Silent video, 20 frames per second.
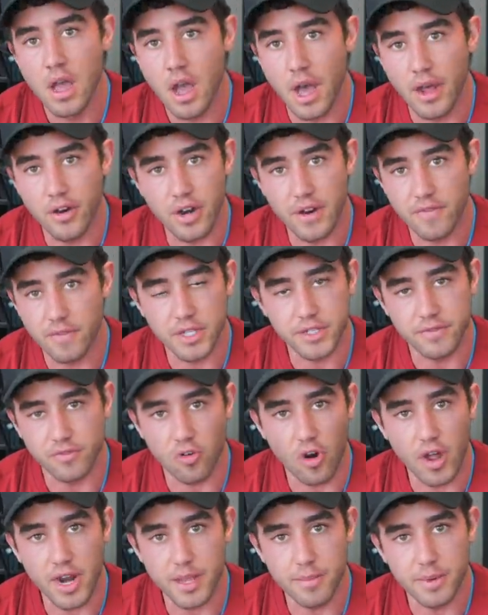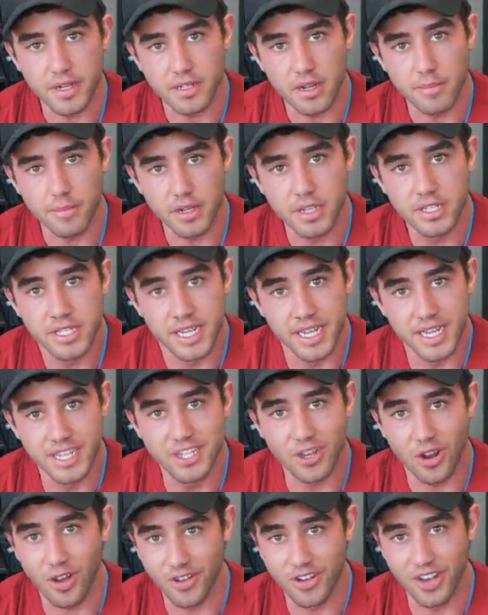I don't have much variety in my dumbbells here,
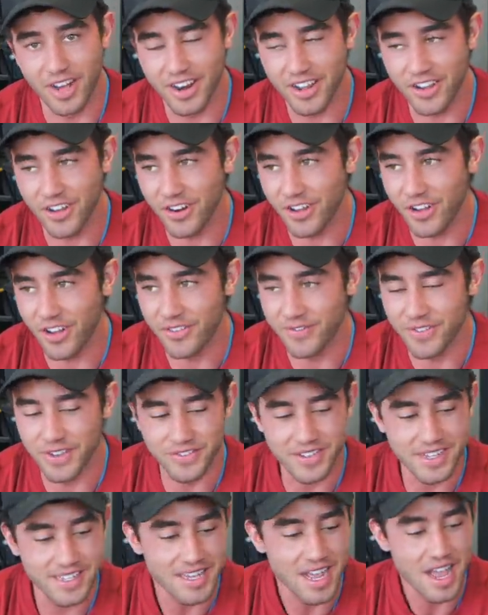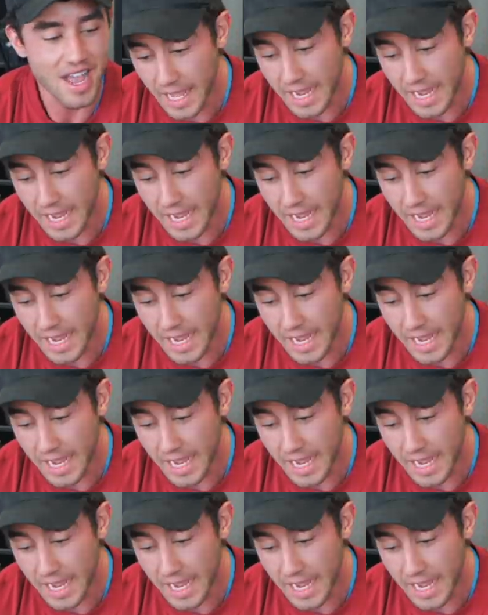so I've kind of got to go 50.